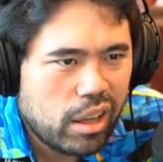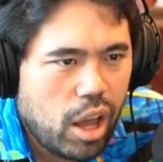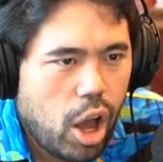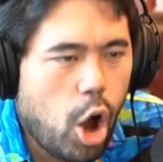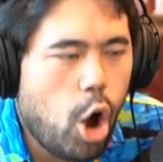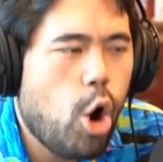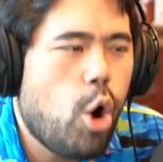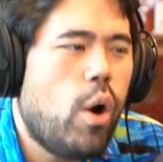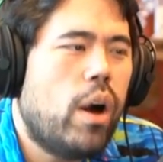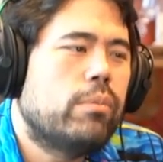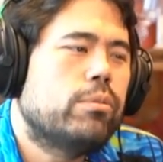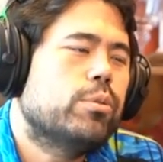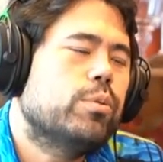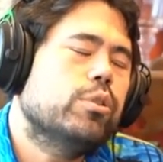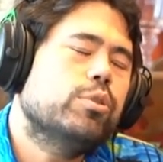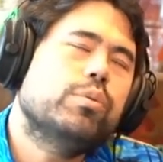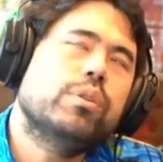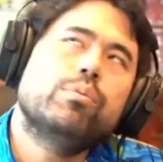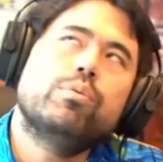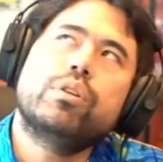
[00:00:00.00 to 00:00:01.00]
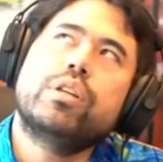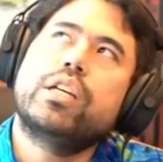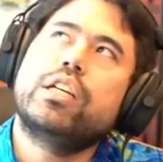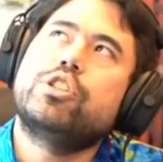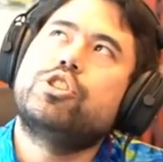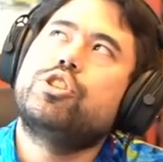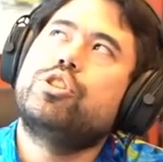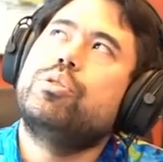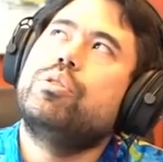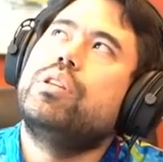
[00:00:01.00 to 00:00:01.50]
Oh, I'm supposed to play rook
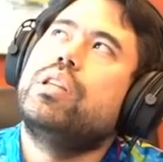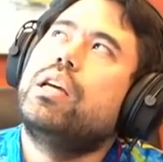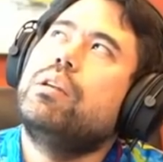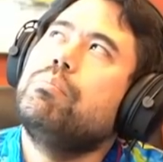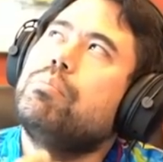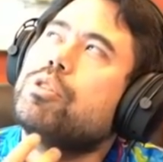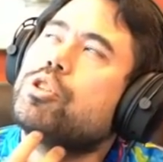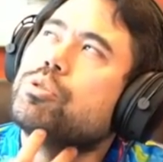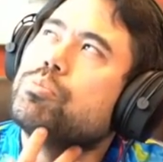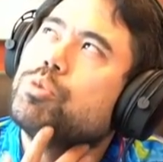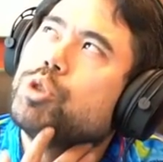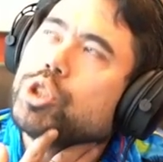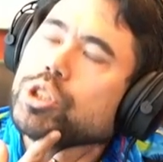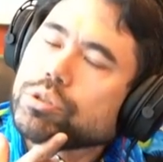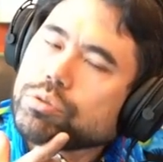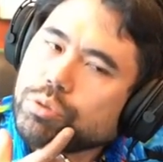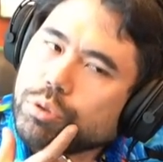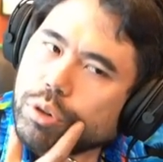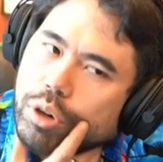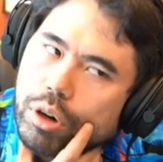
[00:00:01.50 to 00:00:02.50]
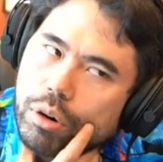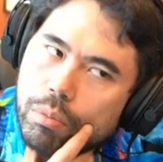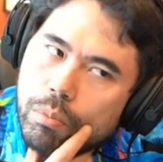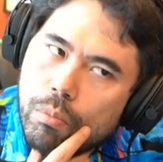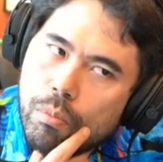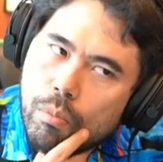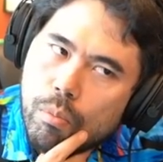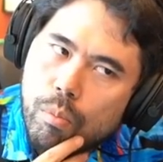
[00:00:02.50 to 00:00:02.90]
h2 and then bishop g4. Hmm.